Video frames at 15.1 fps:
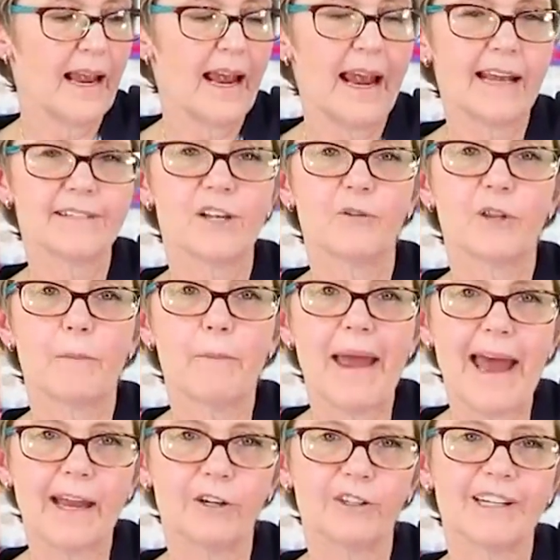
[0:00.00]
And so the
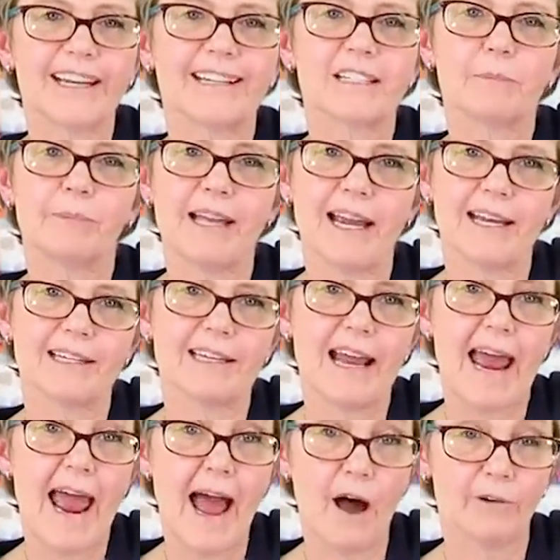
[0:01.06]
pattern explained
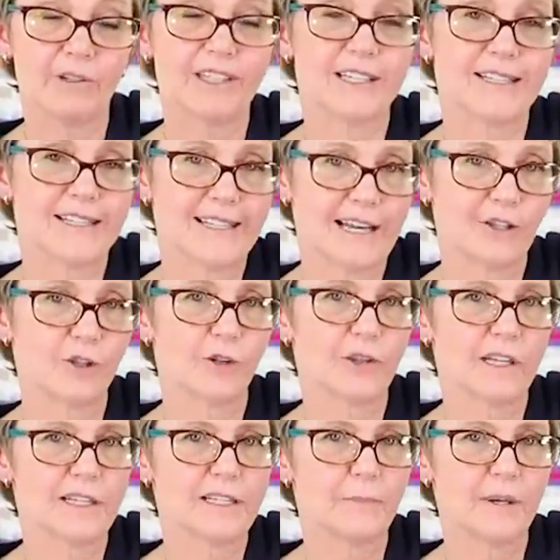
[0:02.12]
how to center
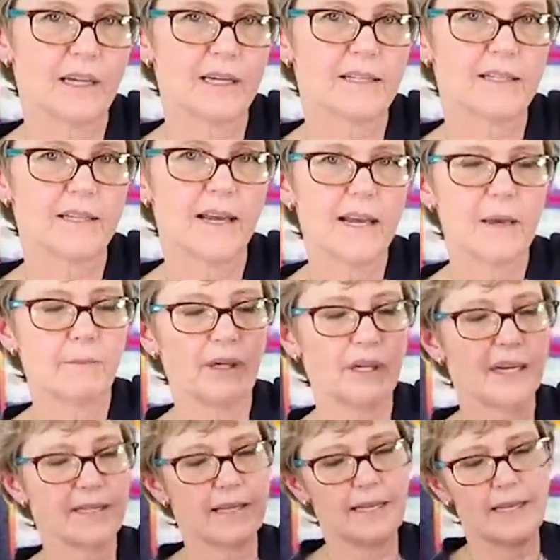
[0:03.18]
this piece,
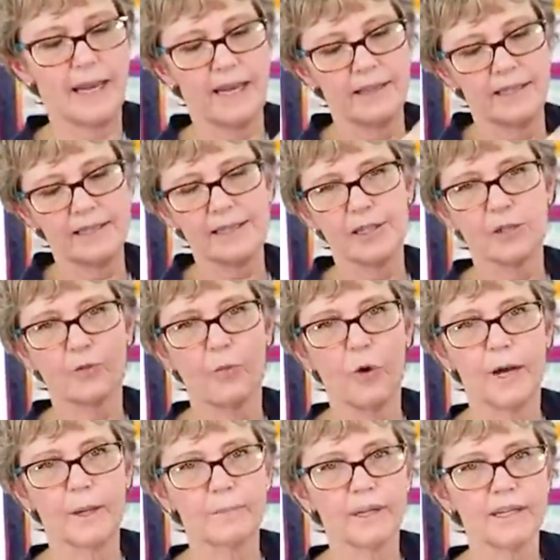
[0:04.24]
because again, this is
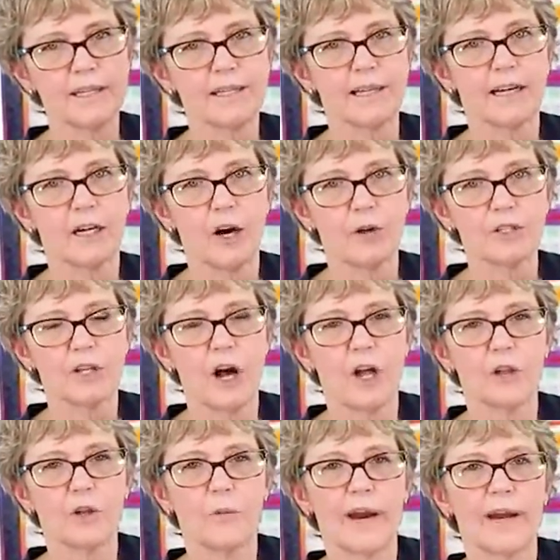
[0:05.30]
one piece that goes
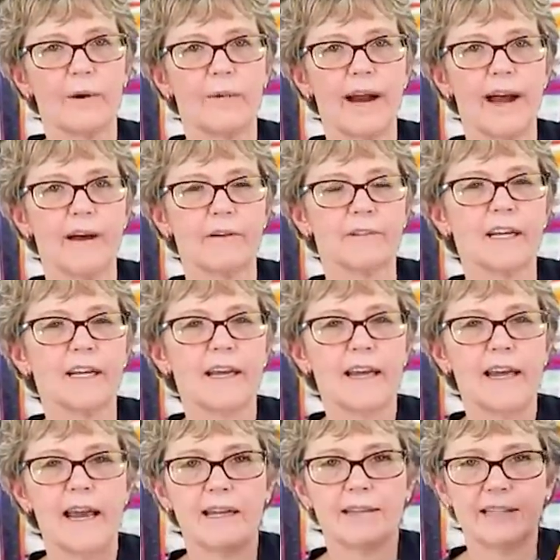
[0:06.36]
all the way around,
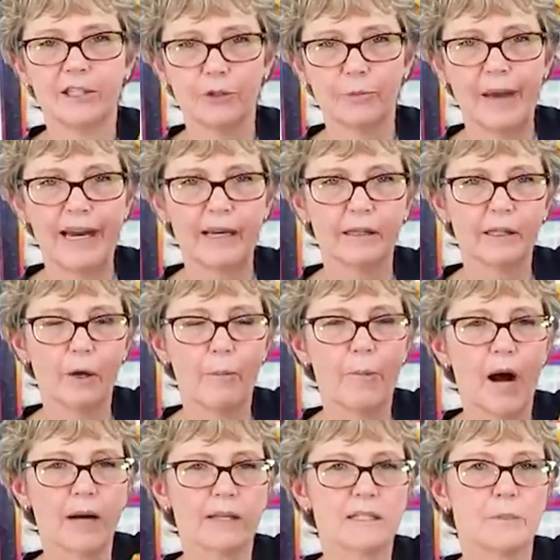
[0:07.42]
and then you make a little
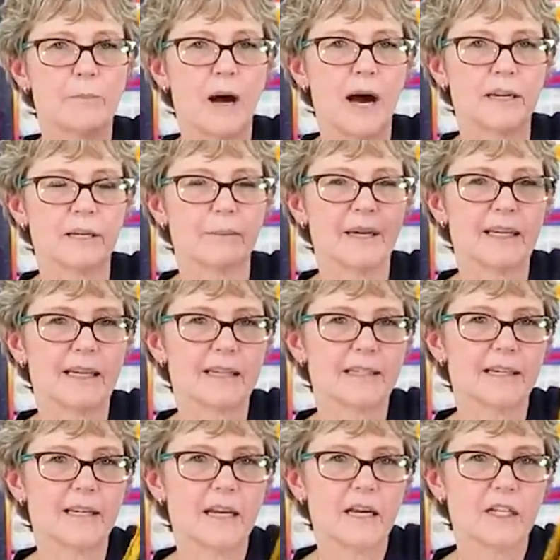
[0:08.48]
boxed bottom in
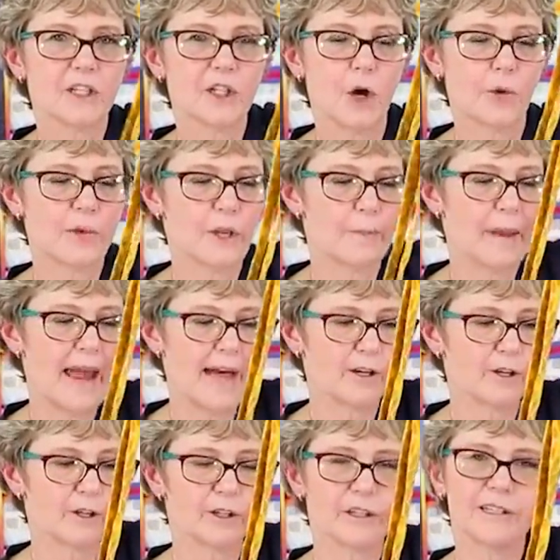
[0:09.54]
it. So the
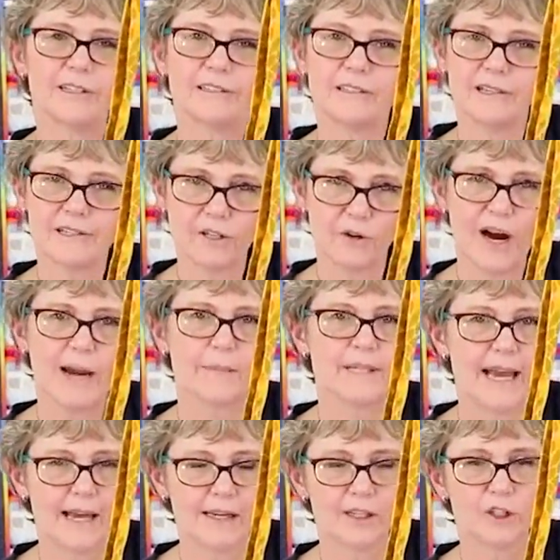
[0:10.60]
pattern describes
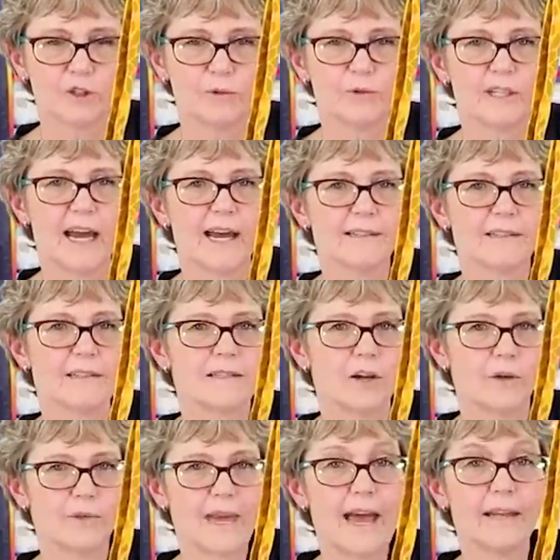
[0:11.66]
how to do that.
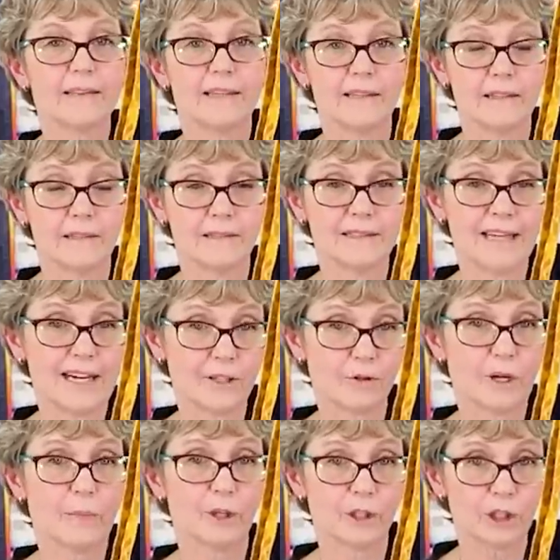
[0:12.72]
So that the Day
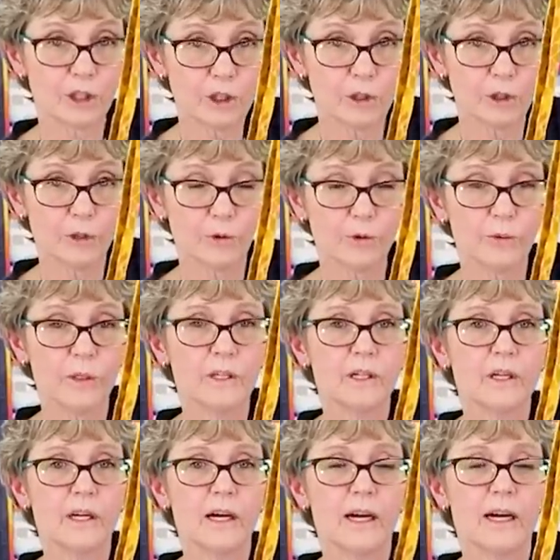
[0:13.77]
Tripper two
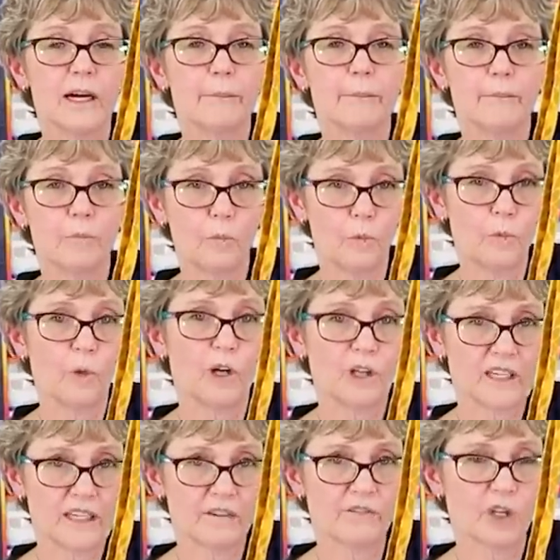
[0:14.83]
Um, we'll
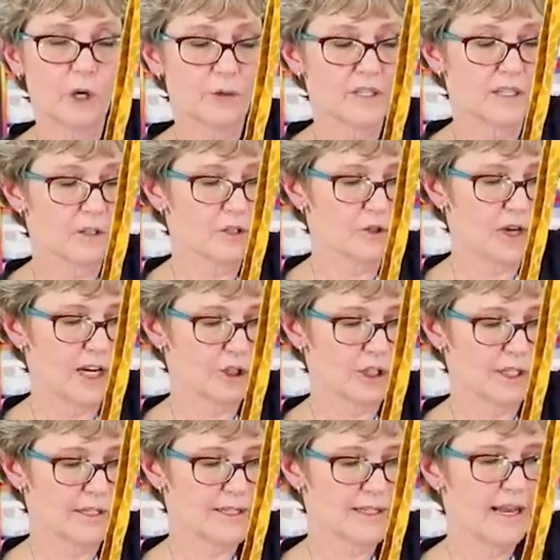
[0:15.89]
give those
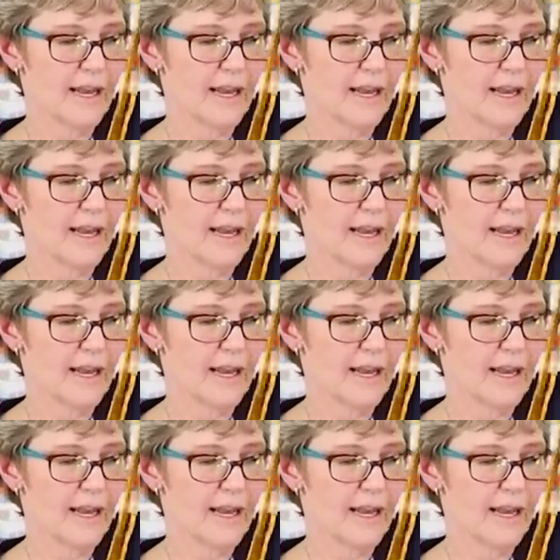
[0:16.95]
instructions.